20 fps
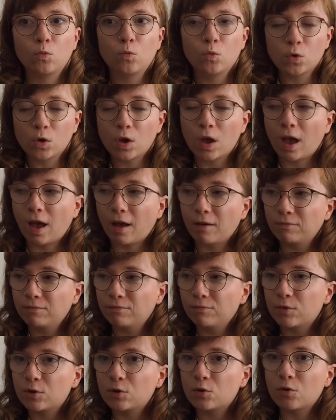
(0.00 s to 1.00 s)
Yeah,
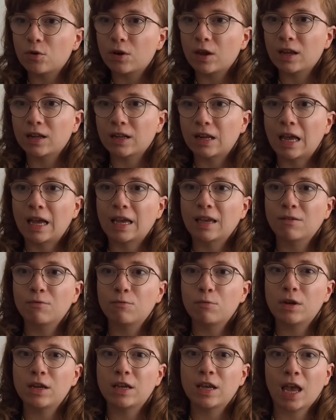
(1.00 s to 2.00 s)
we're talking like
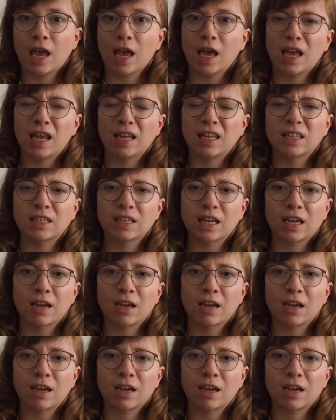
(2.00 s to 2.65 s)
weekends.